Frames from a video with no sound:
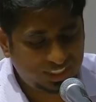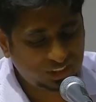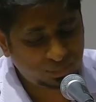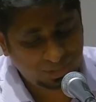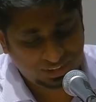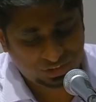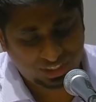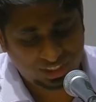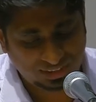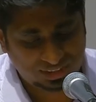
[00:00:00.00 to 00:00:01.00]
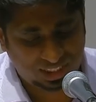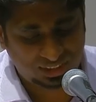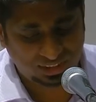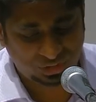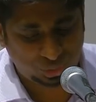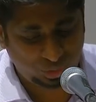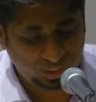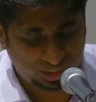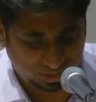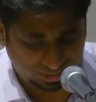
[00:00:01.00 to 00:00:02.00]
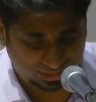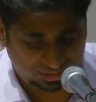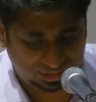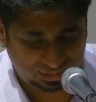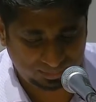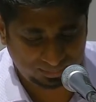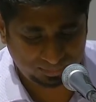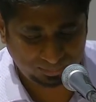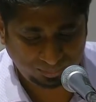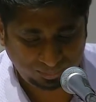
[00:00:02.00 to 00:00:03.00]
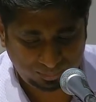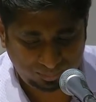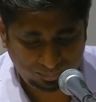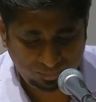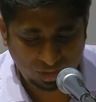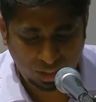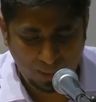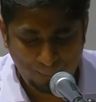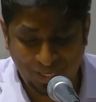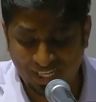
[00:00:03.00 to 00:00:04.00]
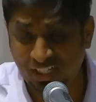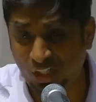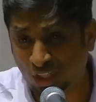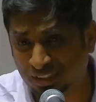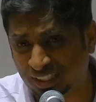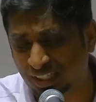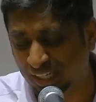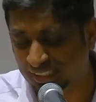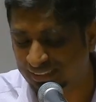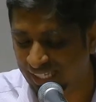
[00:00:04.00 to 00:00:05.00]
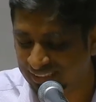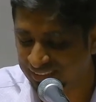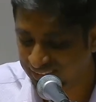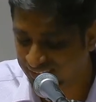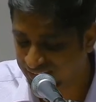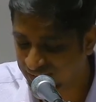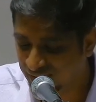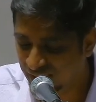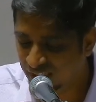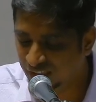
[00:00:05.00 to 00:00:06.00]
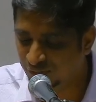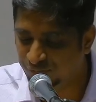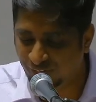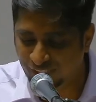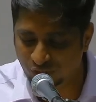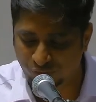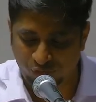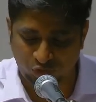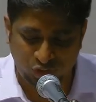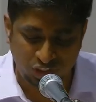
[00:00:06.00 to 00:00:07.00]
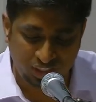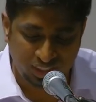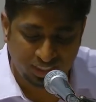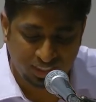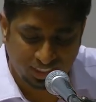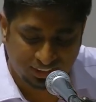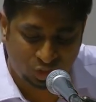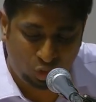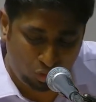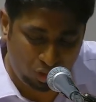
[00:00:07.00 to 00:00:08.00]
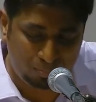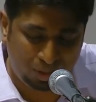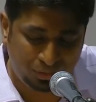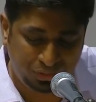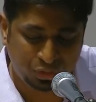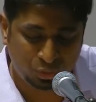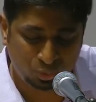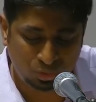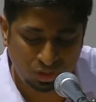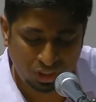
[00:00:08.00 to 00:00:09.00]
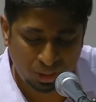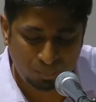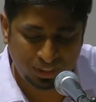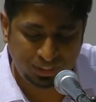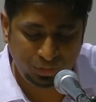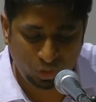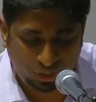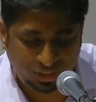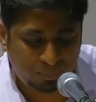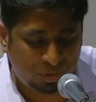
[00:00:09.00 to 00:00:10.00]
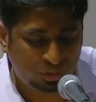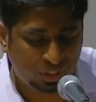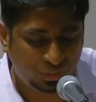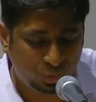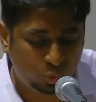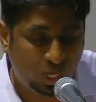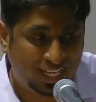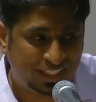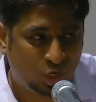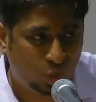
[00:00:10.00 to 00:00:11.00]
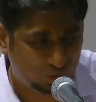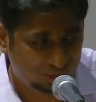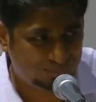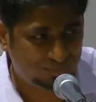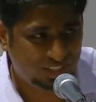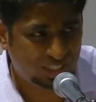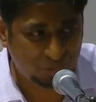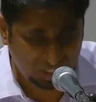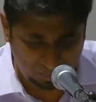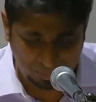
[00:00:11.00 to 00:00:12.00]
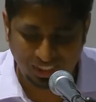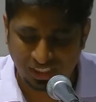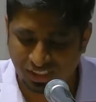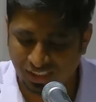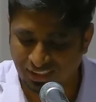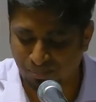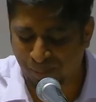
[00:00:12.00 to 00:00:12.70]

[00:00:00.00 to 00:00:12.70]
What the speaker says: Children's ministry consultant Julie Kurz paradoxically says this: the faith of your children is all about you, but not about you at all. Let me repeat it.